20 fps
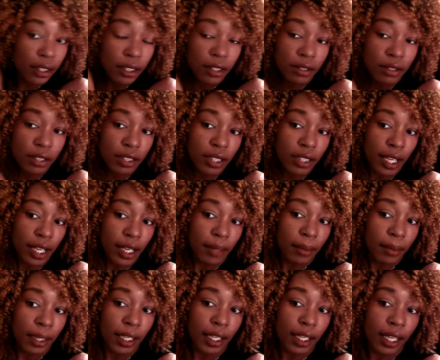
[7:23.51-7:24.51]
You just gotta
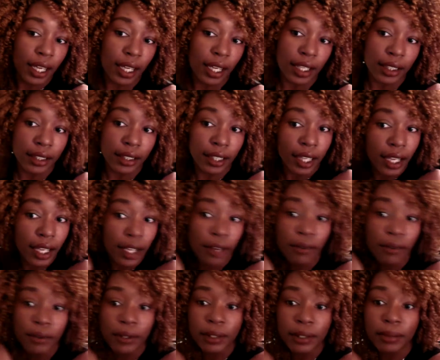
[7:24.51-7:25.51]
be as
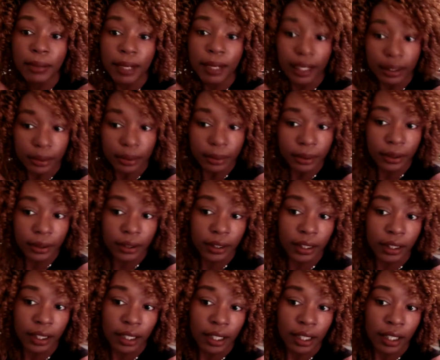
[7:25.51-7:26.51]
careful as possible,
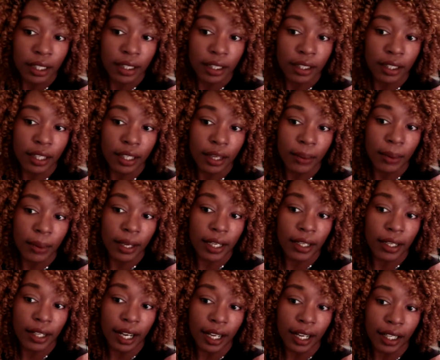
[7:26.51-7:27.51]
so that way
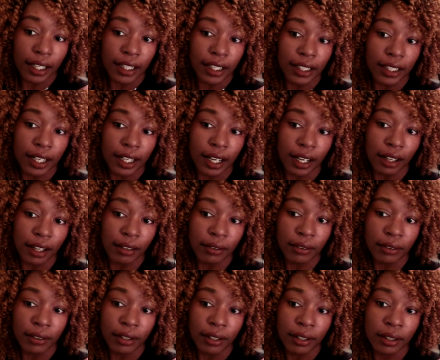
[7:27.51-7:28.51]
you're not cutting off
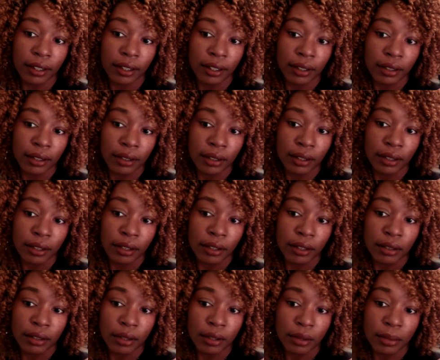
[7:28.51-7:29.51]

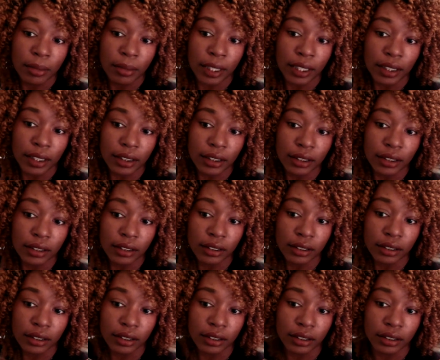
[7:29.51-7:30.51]
too much. So
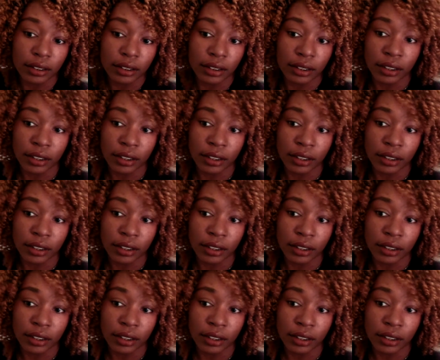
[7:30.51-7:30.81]
just